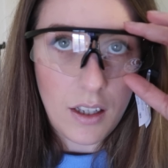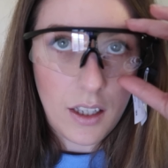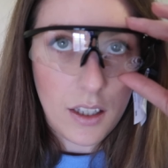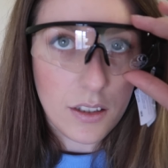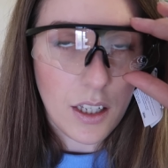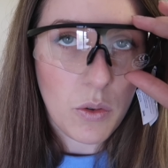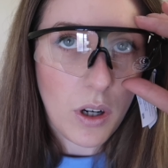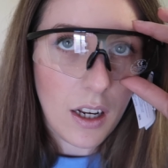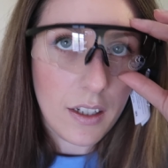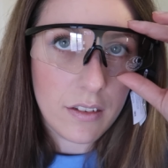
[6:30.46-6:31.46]
and I
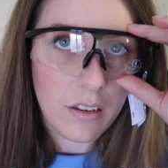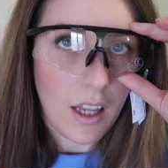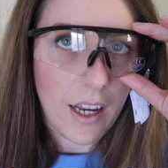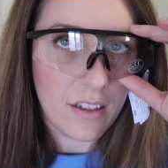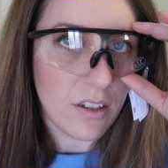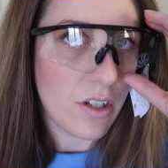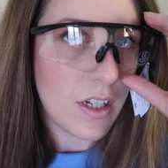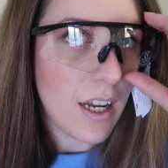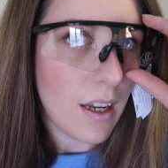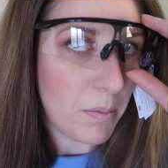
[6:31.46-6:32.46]
quite like the
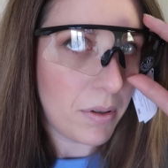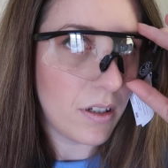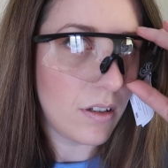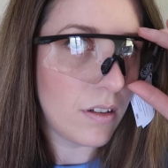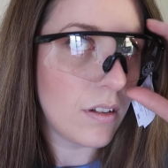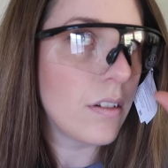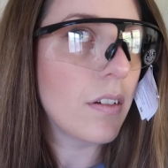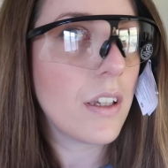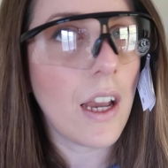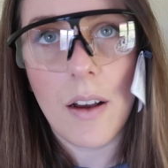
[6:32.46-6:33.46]
shape.
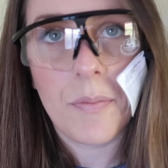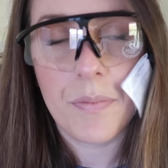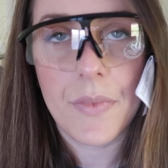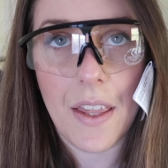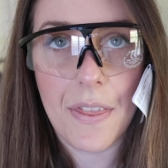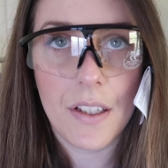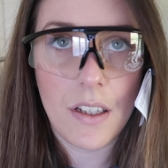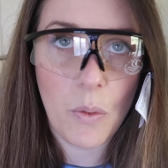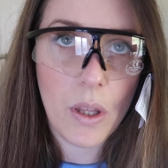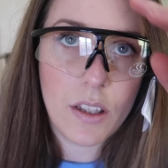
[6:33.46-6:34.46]
Yeah, I think
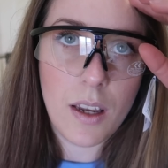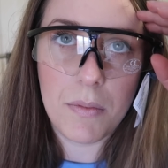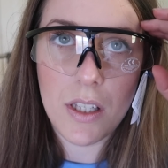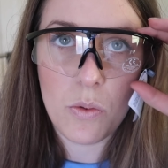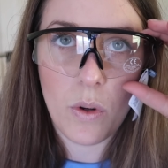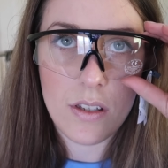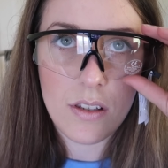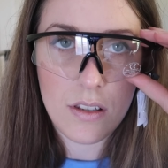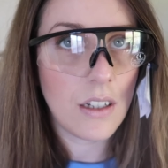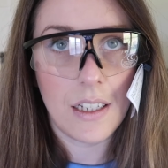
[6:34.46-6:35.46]
I will keep these ones,
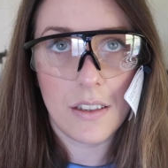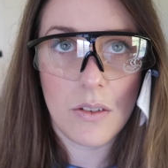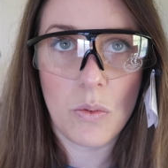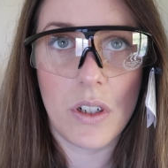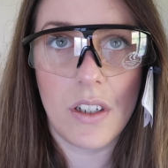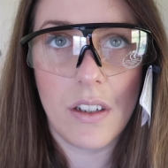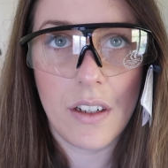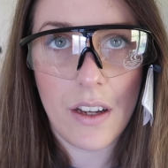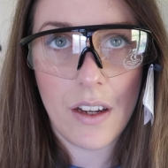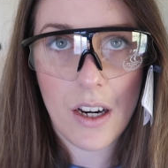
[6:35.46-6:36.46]
and these were
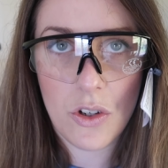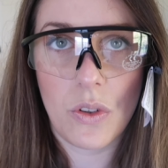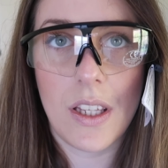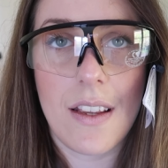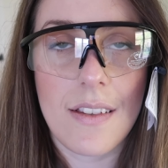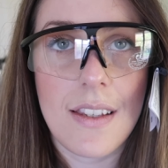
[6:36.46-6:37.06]
actually in